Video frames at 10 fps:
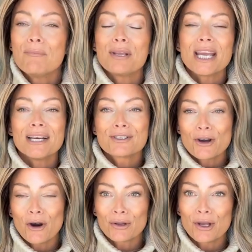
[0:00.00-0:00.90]
Because
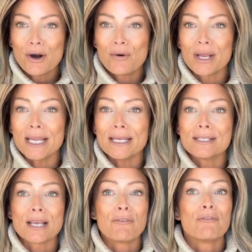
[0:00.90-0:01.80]
Harlow
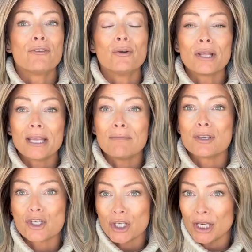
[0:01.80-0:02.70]
is a fully
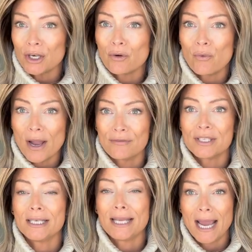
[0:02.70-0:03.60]
machine
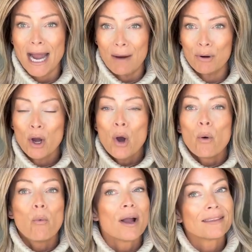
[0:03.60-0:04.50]
wefted cap,
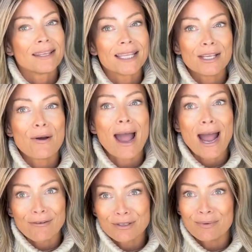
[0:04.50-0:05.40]
one thing that you
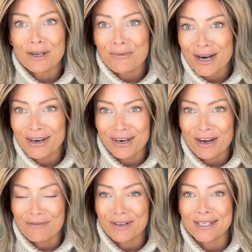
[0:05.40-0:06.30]
have to be aware
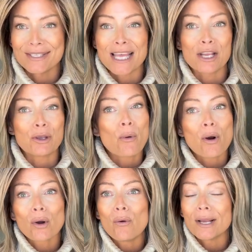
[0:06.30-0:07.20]
of is that you
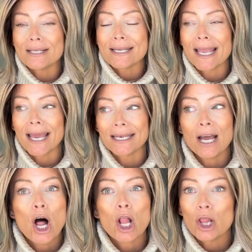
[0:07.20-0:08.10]
are going to get
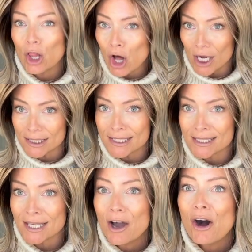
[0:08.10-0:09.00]

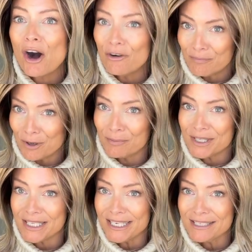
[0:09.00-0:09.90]
lots of
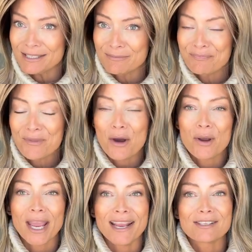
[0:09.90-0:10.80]
permatease,
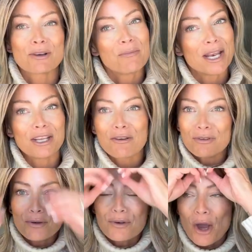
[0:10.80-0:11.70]
okay? So many of
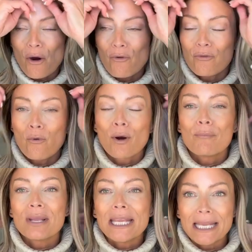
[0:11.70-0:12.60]
you know, for
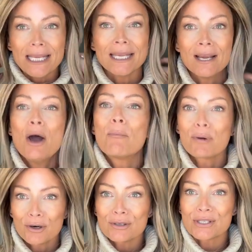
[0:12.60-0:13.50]
me
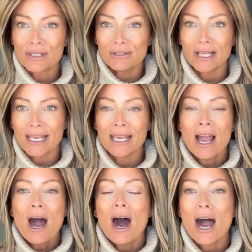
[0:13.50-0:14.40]
personally,
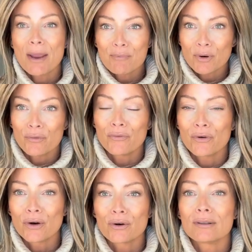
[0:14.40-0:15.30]
I
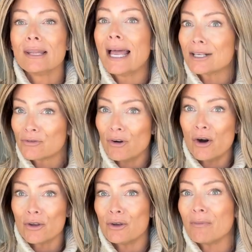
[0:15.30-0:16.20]
prefer less
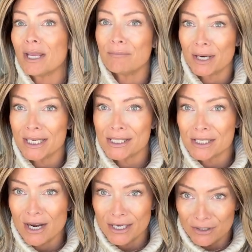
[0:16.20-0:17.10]
volume in my
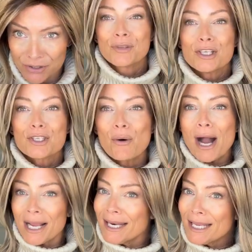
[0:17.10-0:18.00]
styles. So
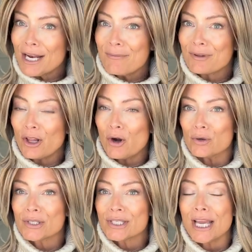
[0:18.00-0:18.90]
I'm gonna get up
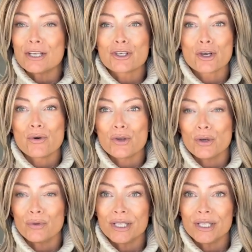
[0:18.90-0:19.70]
close and show you.